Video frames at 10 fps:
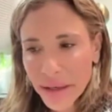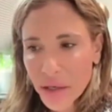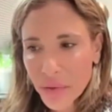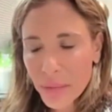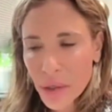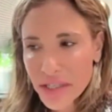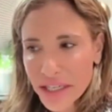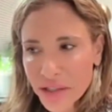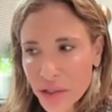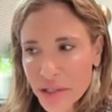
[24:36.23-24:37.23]
the most
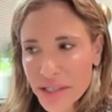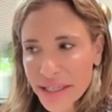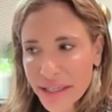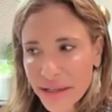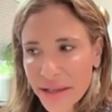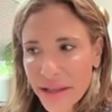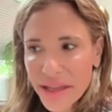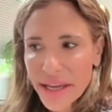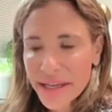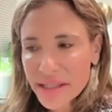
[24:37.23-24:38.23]
interesting
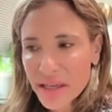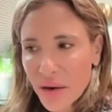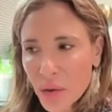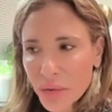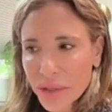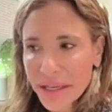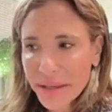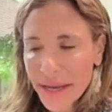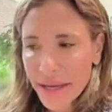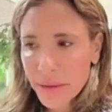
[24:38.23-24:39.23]
thing is not only
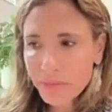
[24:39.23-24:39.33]
like